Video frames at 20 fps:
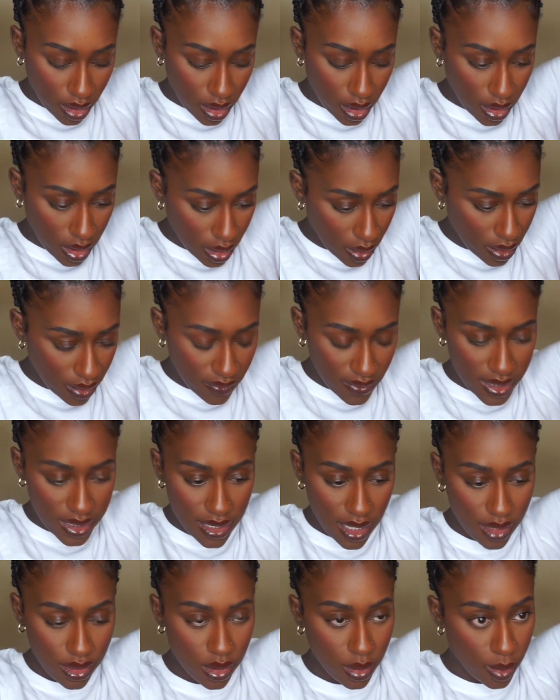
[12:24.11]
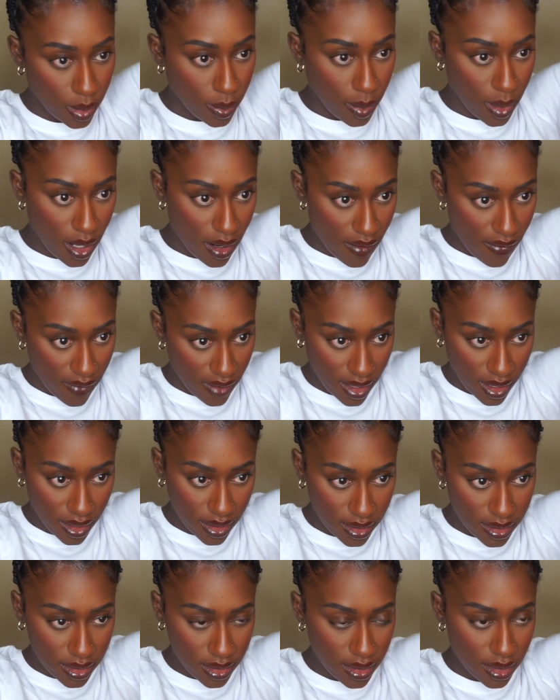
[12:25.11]
you know, if it's not super
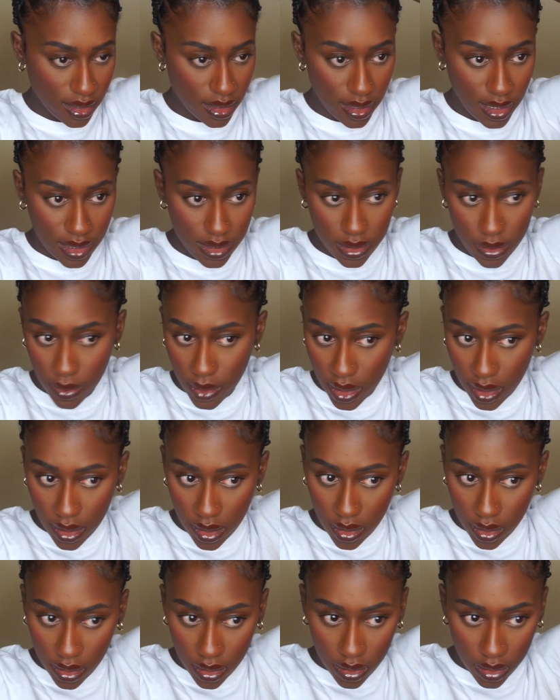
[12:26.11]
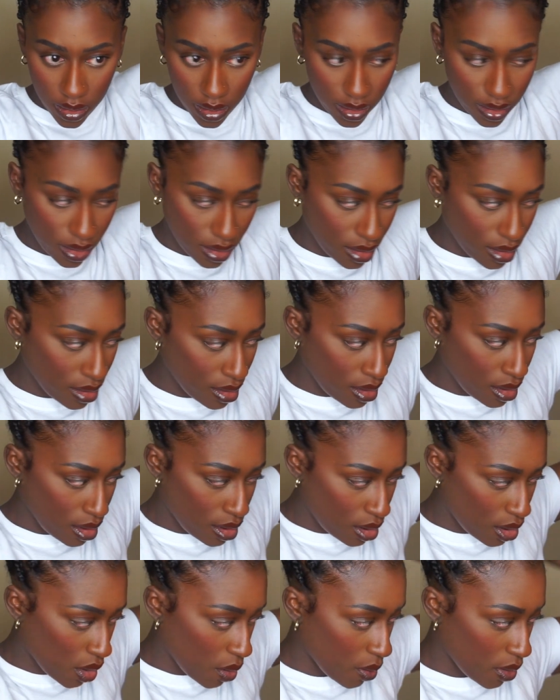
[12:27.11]
perfect, that's okay
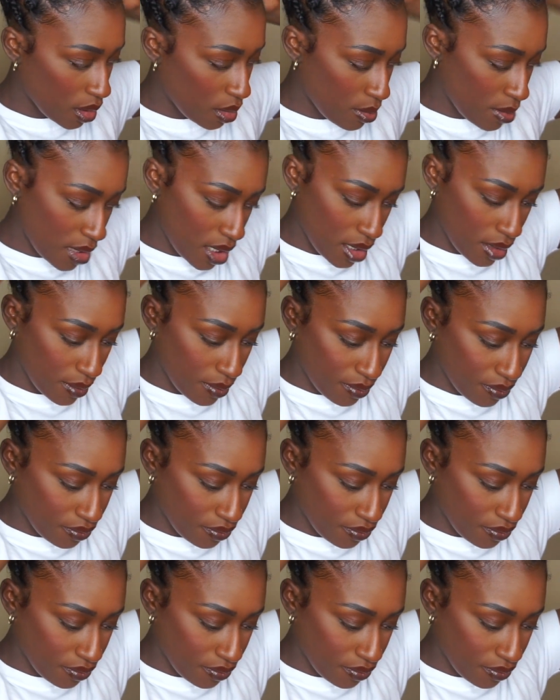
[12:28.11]
with me.